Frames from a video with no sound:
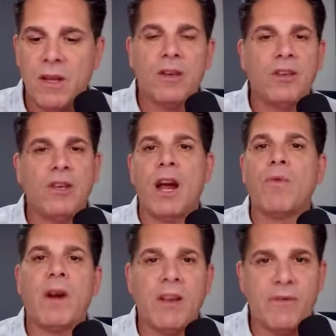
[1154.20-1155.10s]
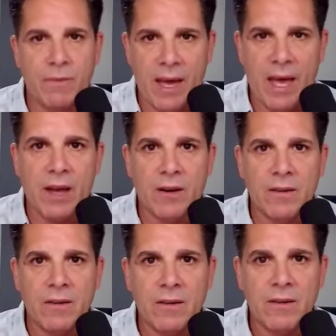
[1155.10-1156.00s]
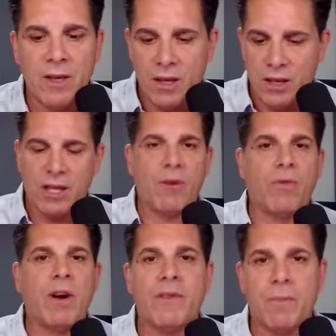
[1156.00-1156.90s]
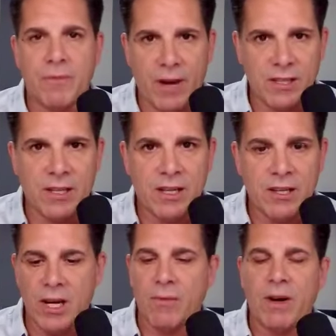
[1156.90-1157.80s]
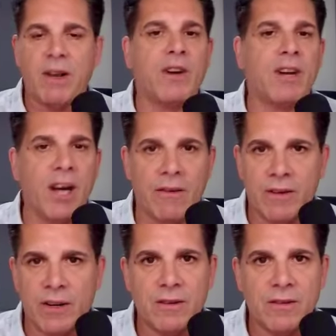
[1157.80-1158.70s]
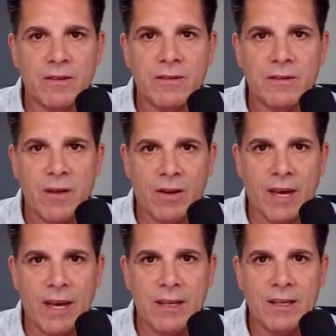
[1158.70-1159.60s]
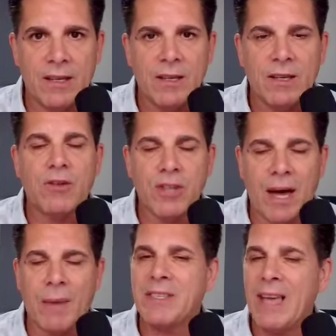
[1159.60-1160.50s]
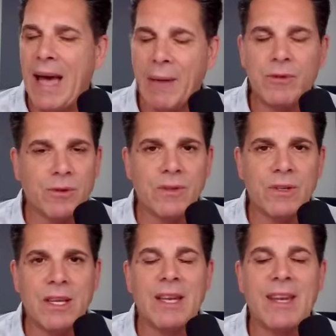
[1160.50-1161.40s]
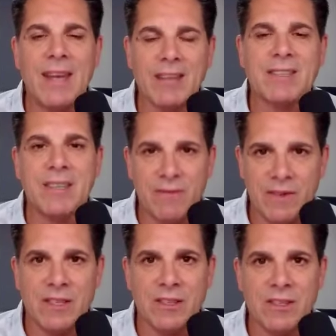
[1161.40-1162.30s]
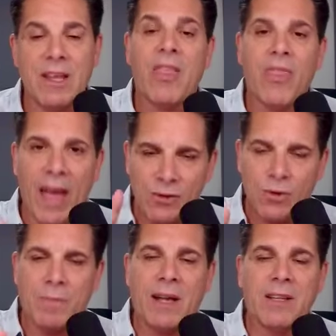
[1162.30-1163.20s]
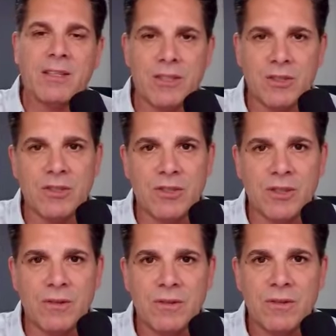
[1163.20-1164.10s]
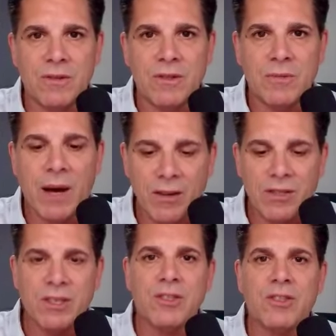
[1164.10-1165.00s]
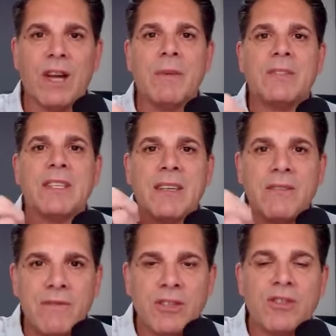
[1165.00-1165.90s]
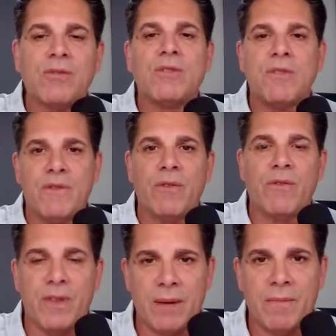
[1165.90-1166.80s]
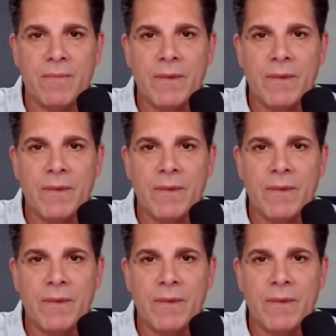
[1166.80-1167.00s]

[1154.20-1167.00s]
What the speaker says: You're not running for mayor. You're not running for president. You're not running for governor, okay? Your job is absolutely not to convince. That's what politicians do. Politicians' job is to convince you to vote for them.